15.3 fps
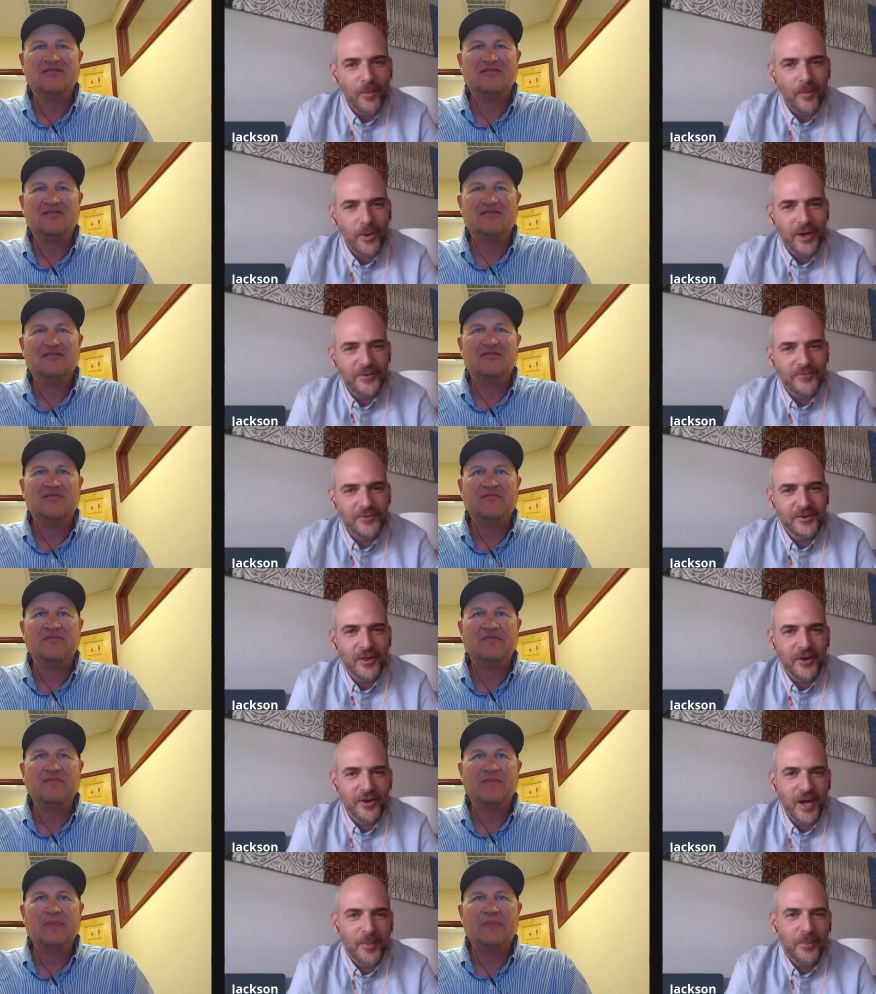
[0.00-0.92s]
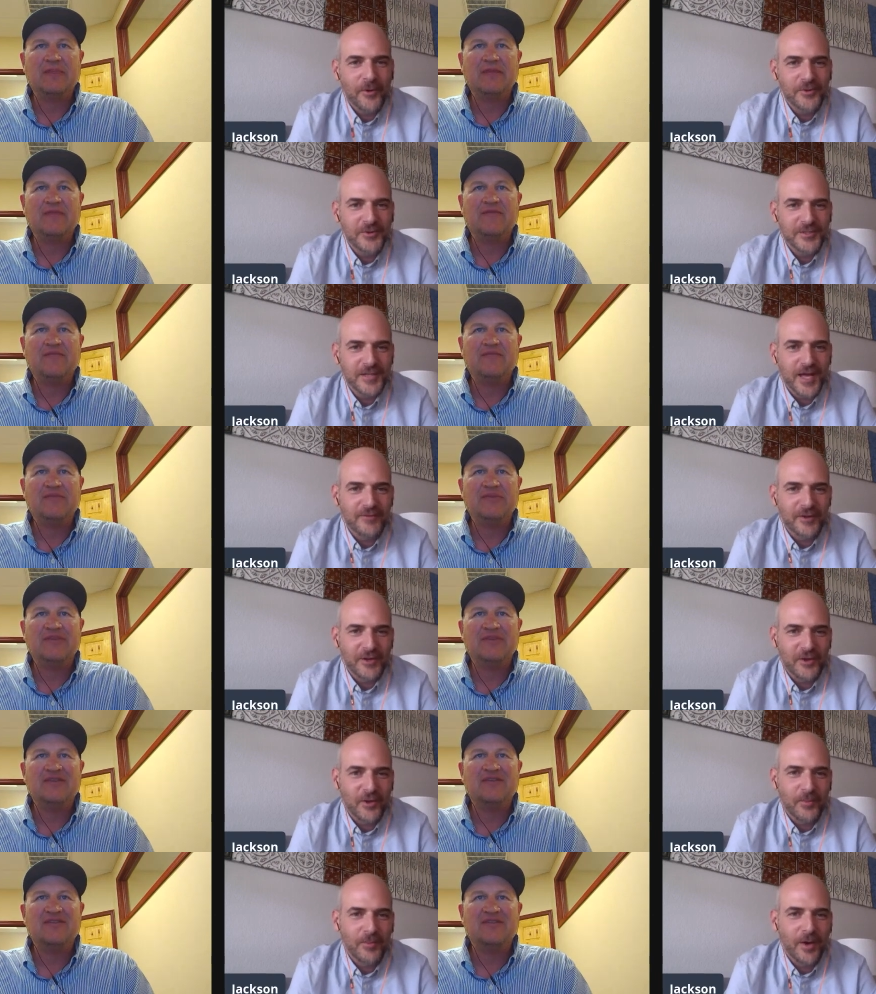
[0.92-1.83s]
Speaker 1: am waiting for another couple just to have like a
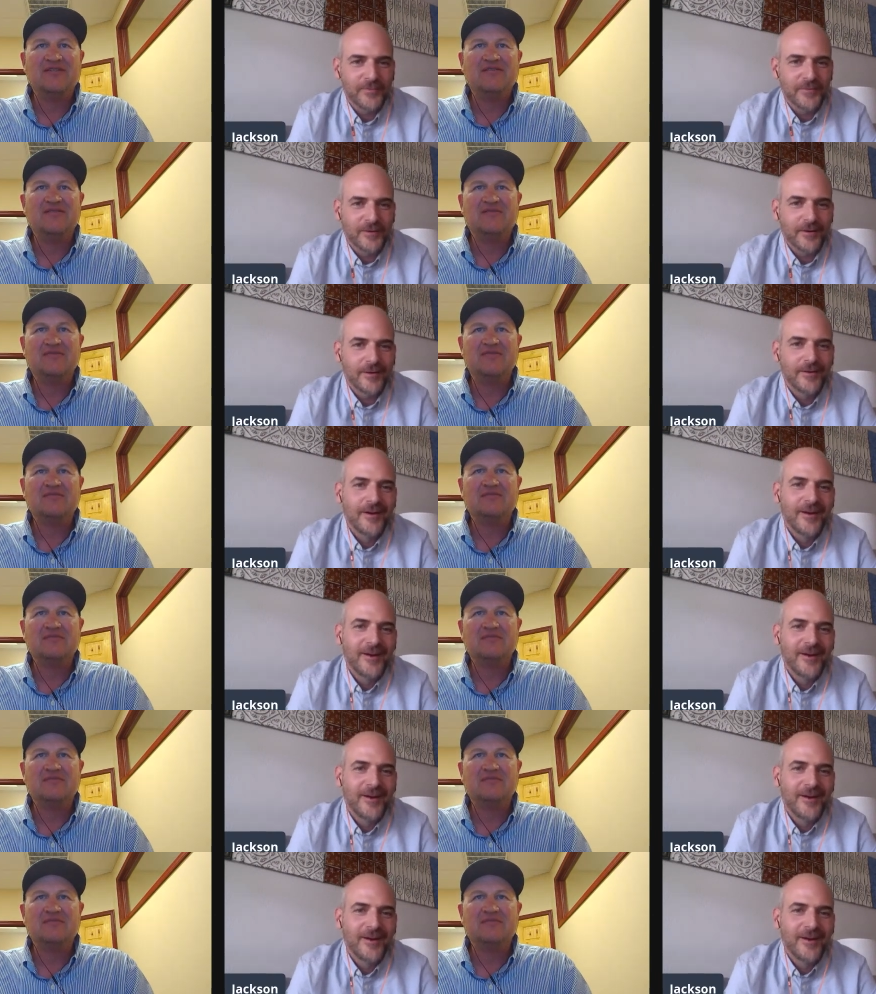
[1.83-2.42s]
little buffer.